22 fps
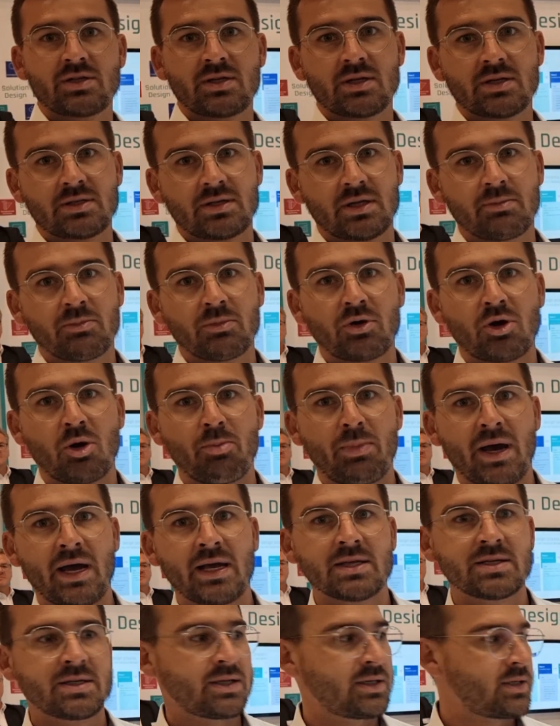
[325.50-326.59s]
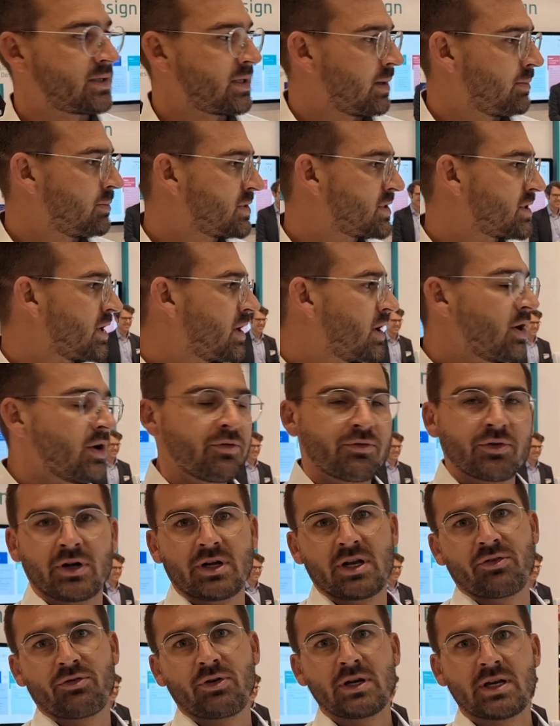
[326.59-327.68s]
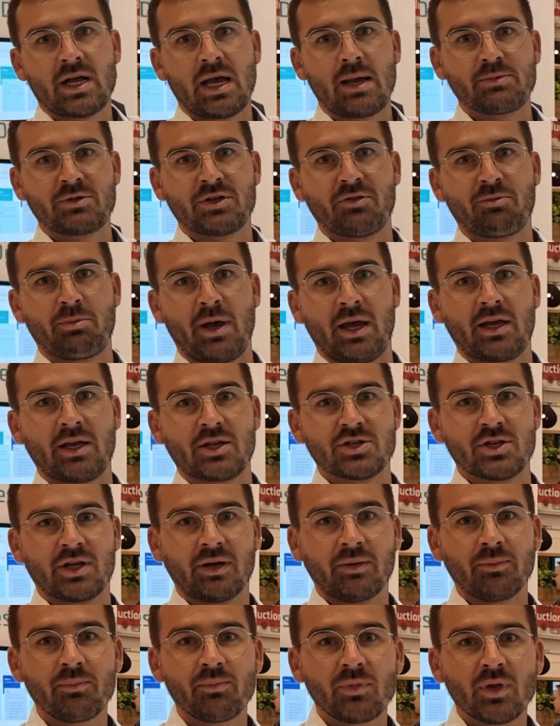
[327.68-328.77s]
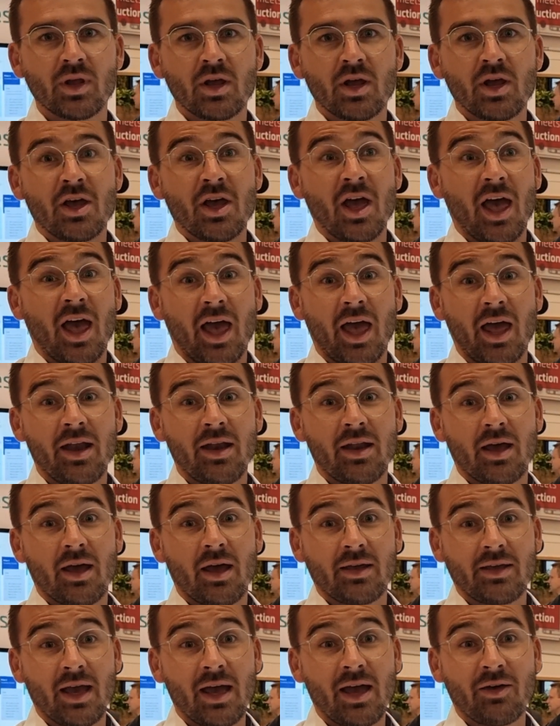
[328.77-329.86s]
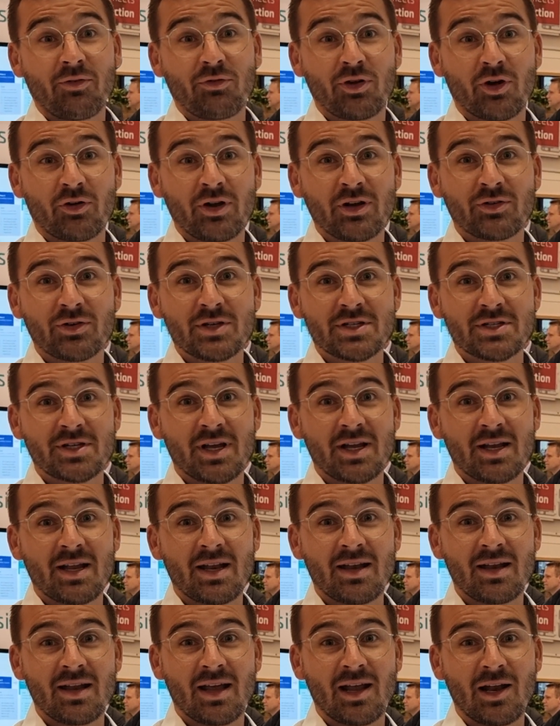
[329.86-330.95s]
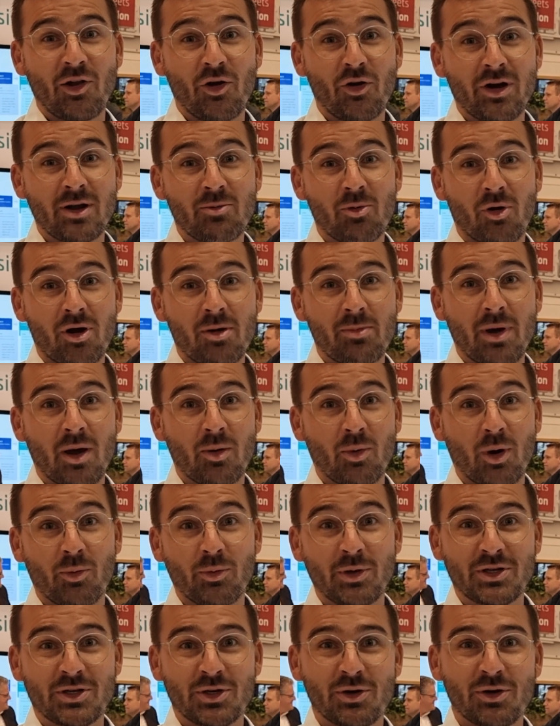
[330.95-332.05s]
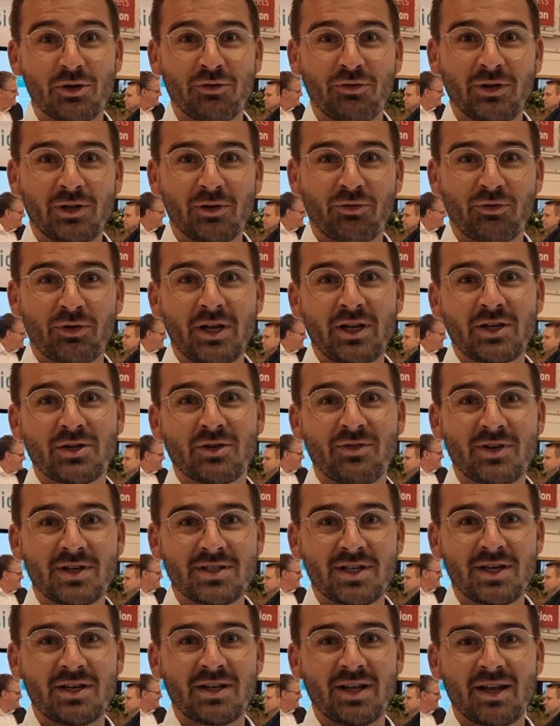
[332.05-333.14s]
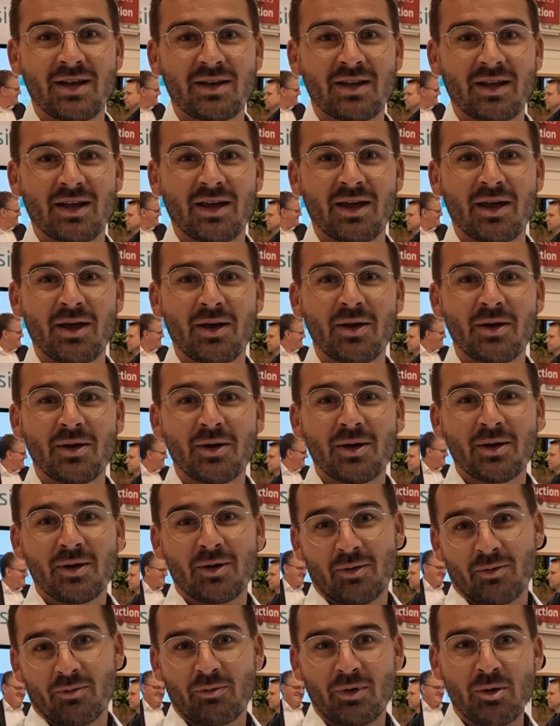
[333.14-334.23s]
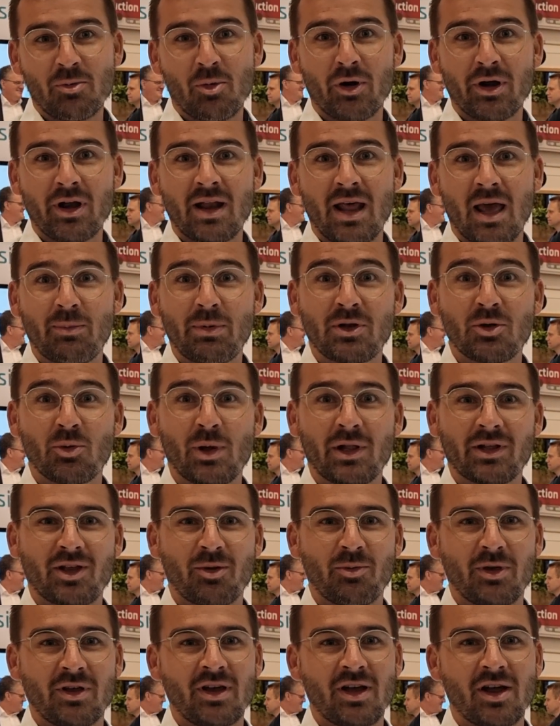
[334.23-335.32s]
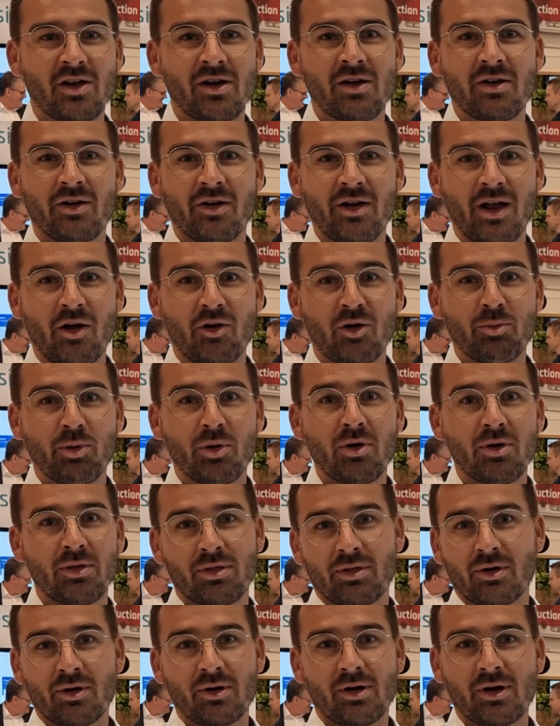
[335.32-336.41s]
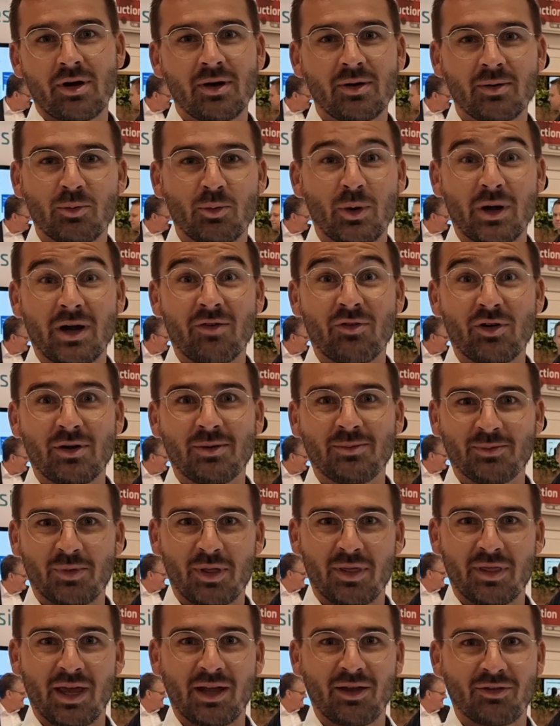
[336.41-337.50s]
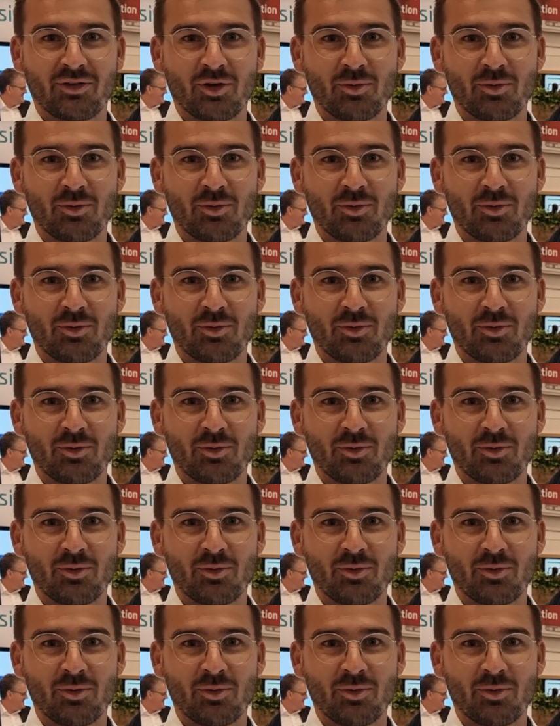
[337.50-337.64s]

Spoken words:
system, combined systems for different types of packaging. And if you're interested in learning more about what we do, feel free to visit, and we're more than happy to welcome you here in our booth or wherever. Thank you